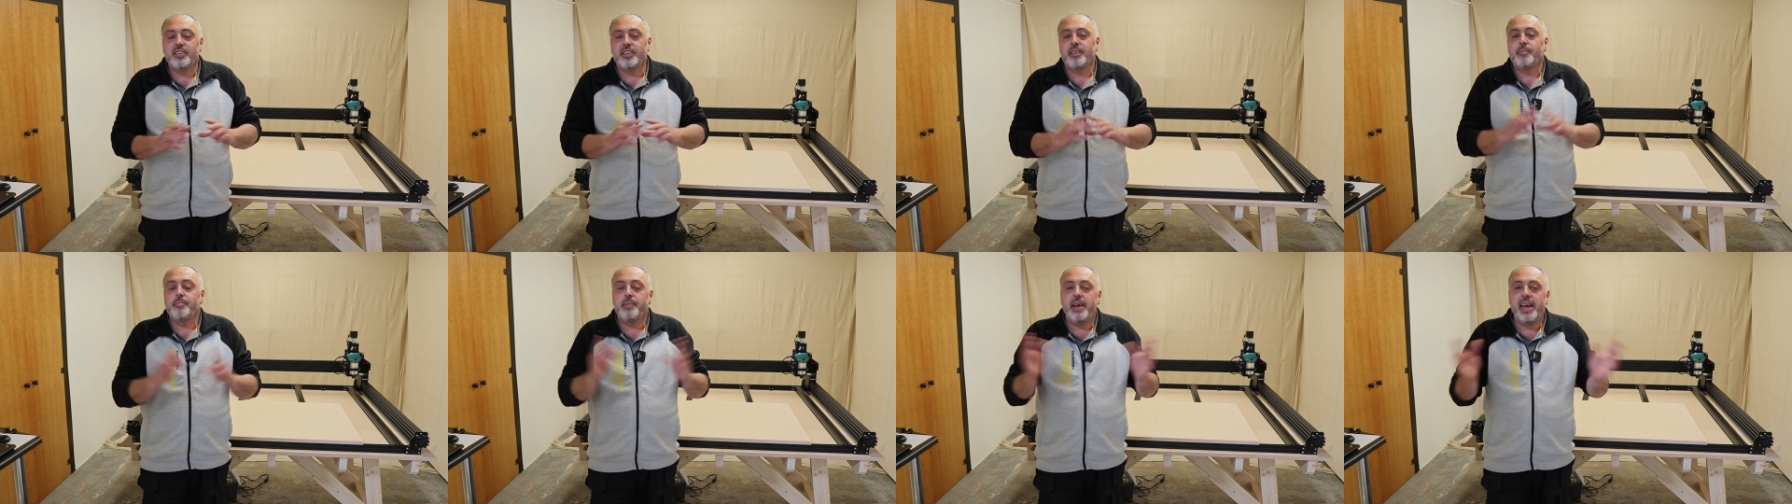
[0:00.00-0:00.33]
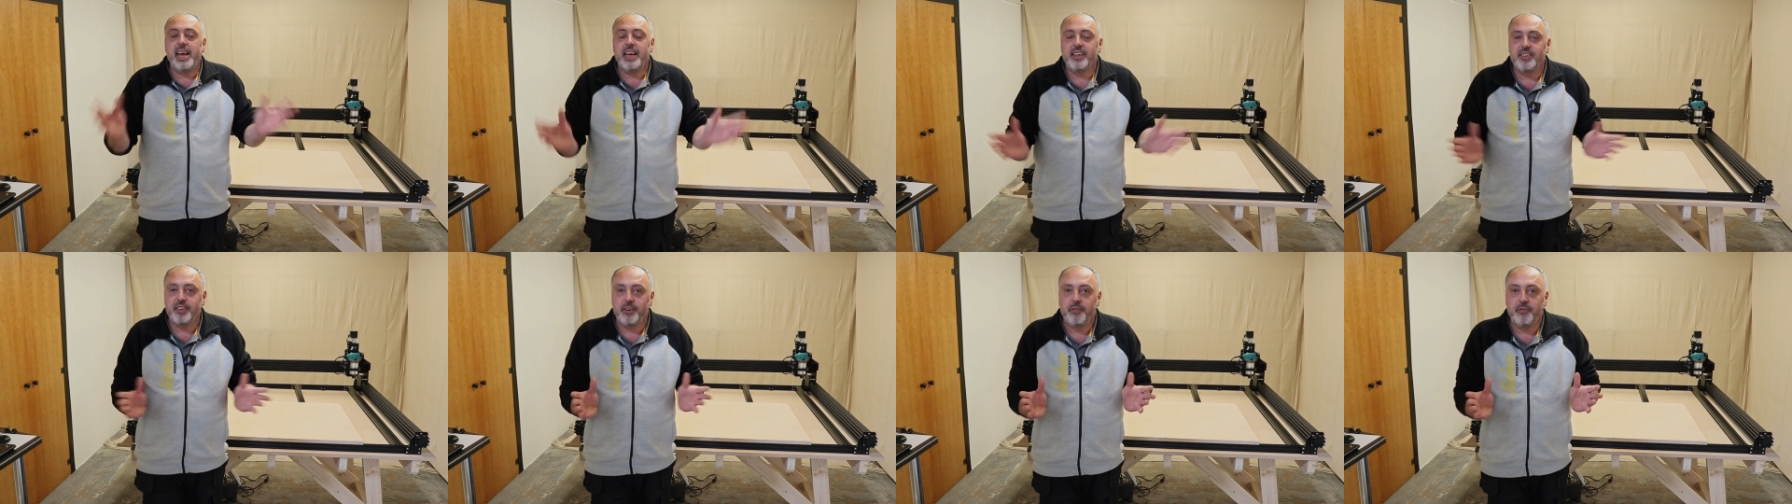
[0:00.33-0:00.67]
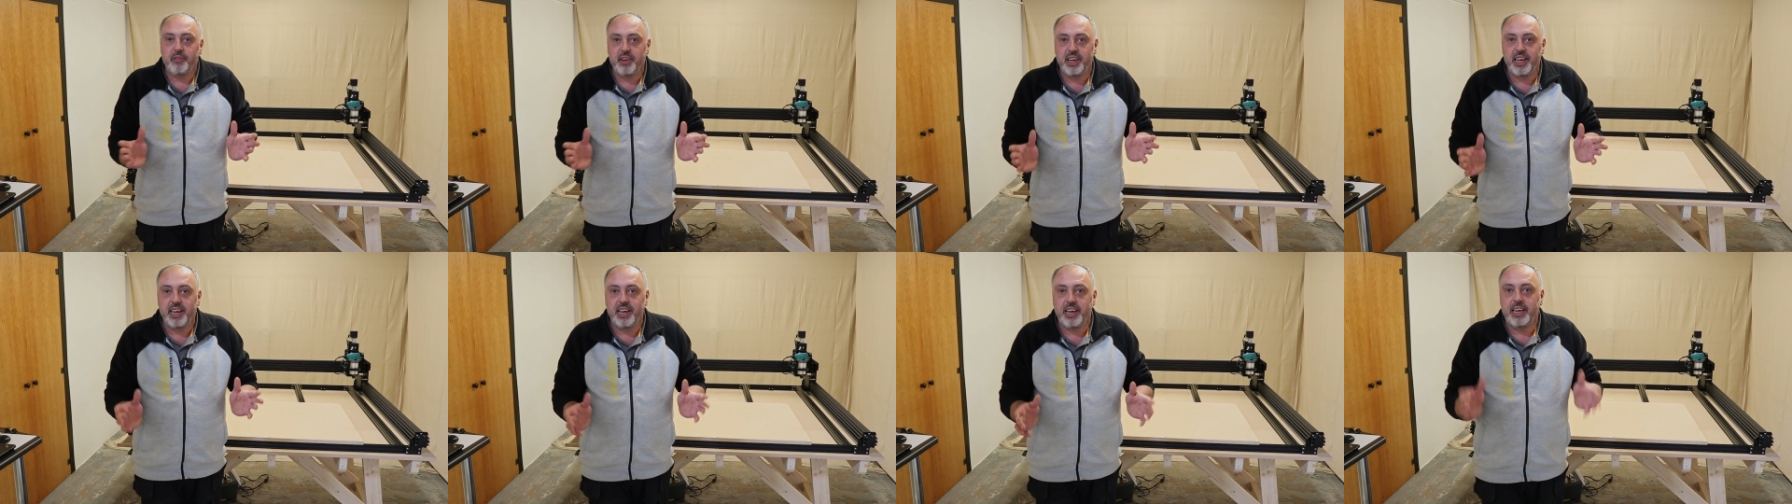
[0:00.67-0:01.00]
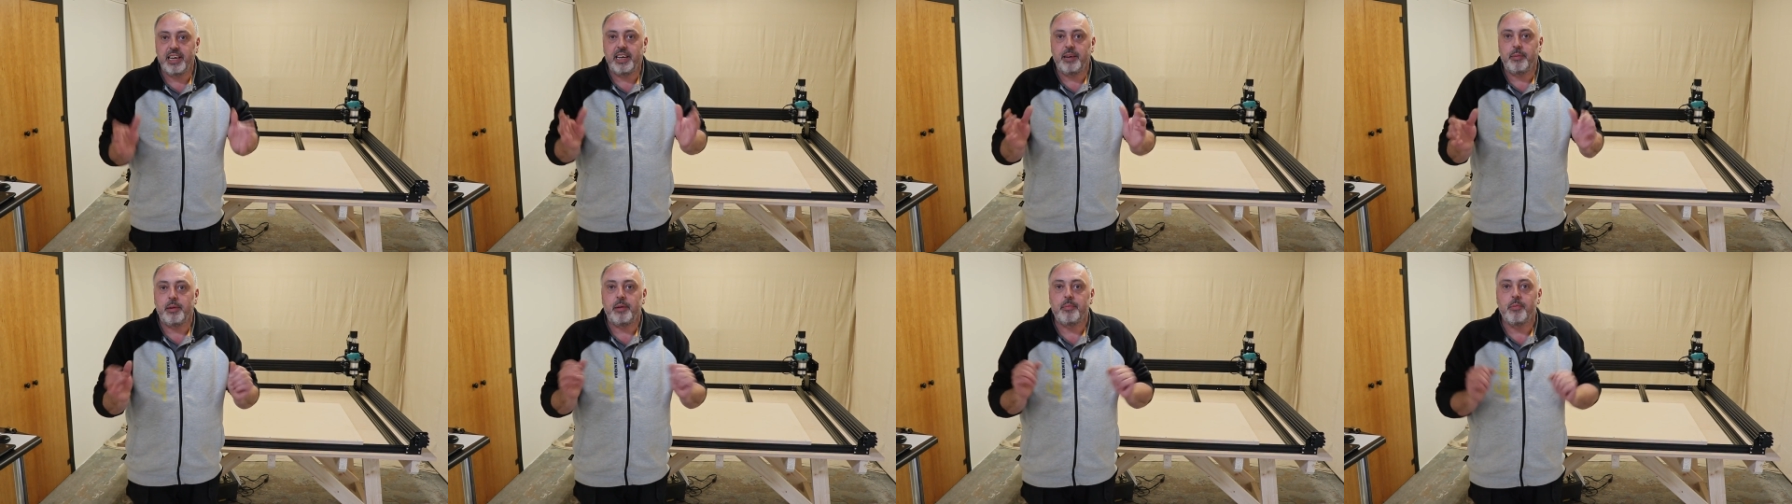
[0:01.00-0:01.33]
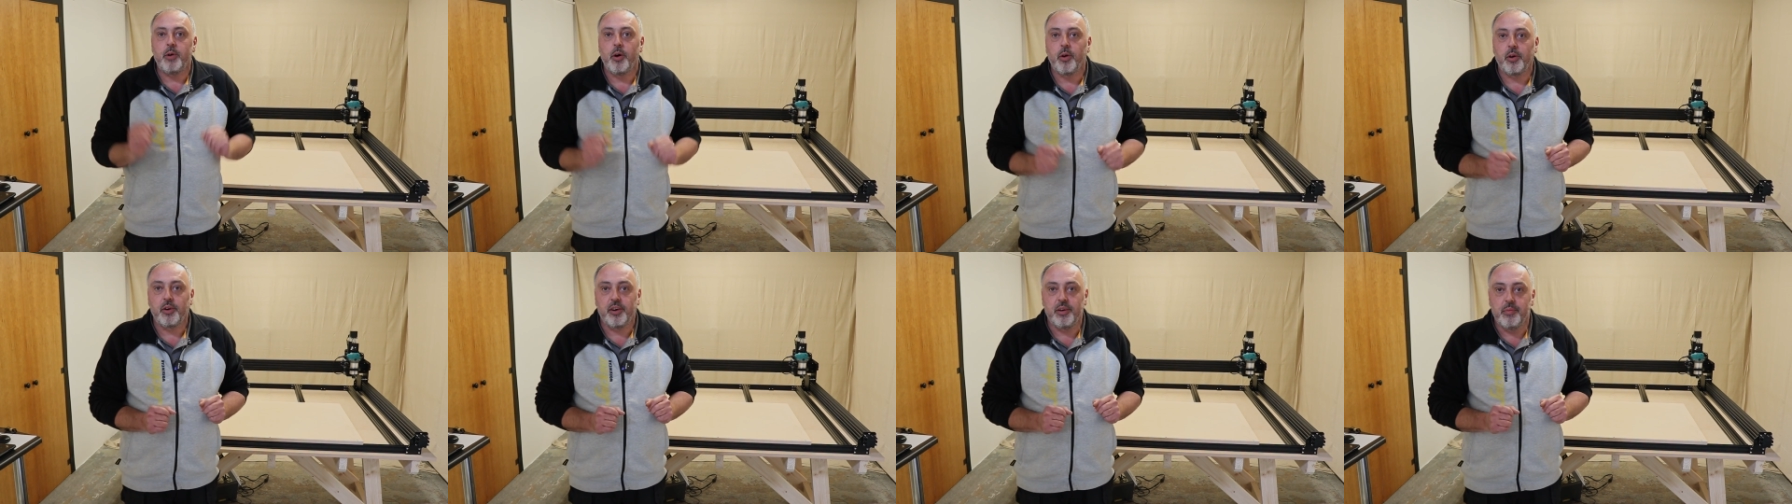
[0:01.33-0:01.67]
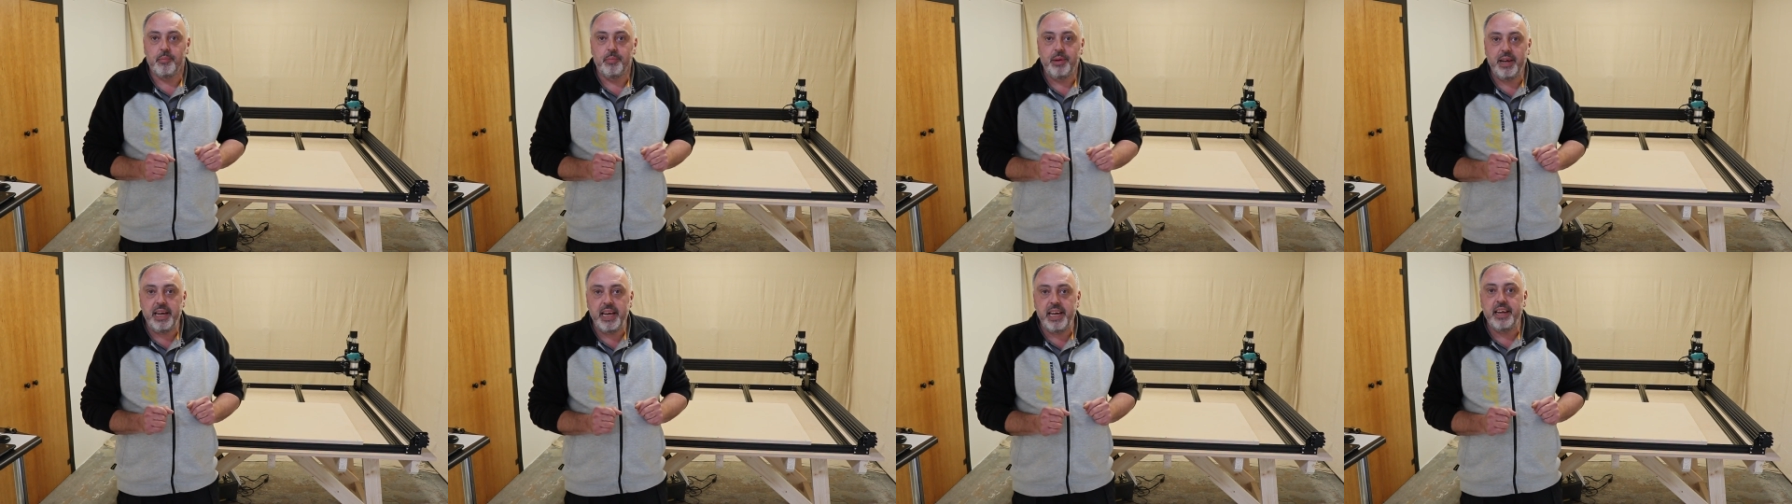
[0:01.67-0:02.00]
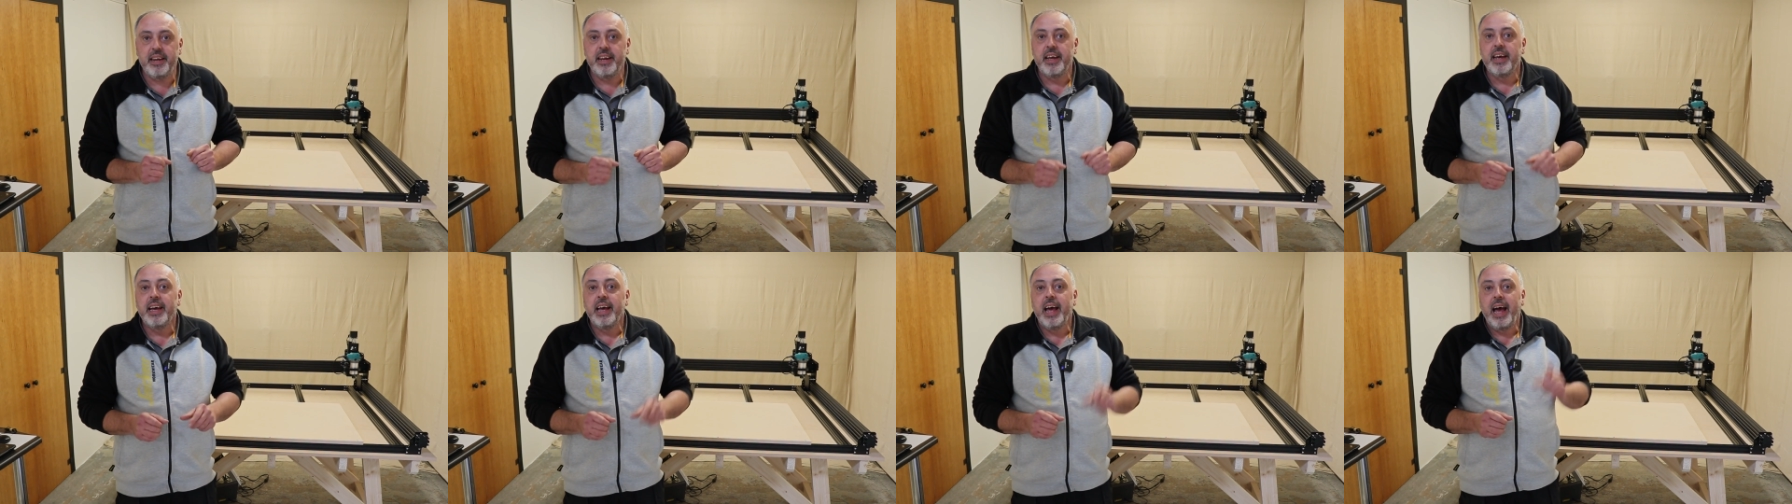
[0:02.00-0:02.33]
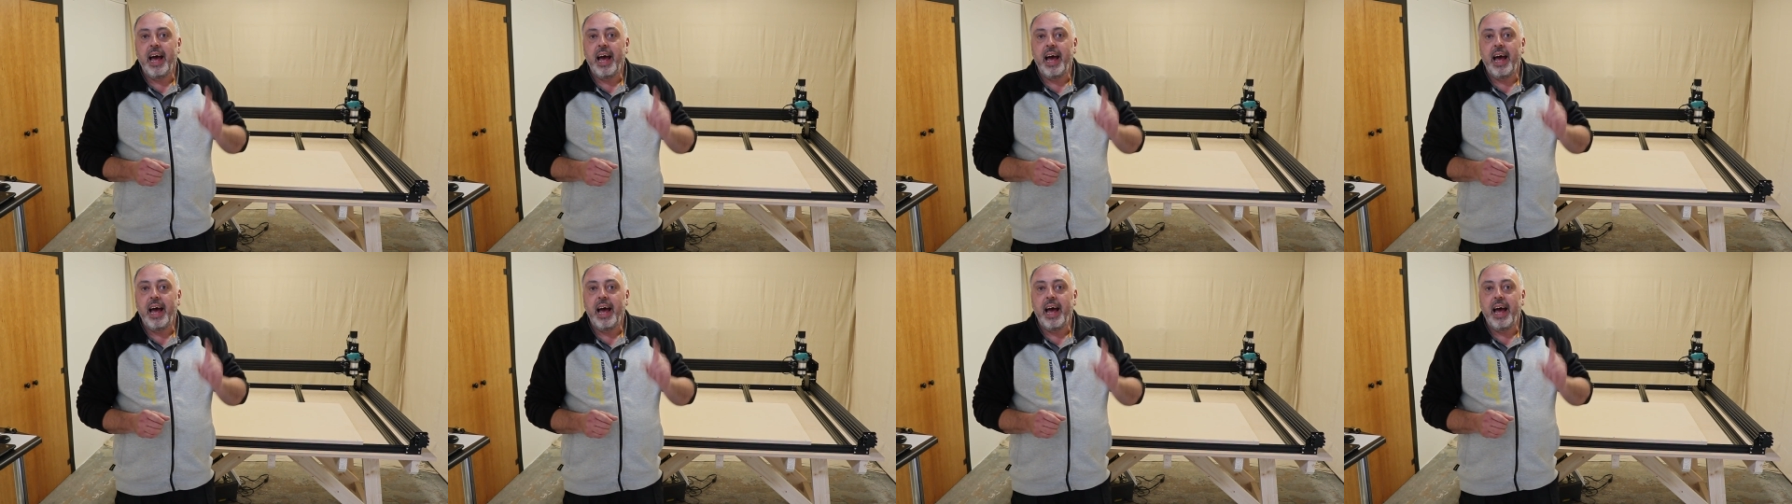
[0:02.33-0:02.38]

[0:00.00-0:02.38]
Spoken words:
it makes it feel a little bit more complete,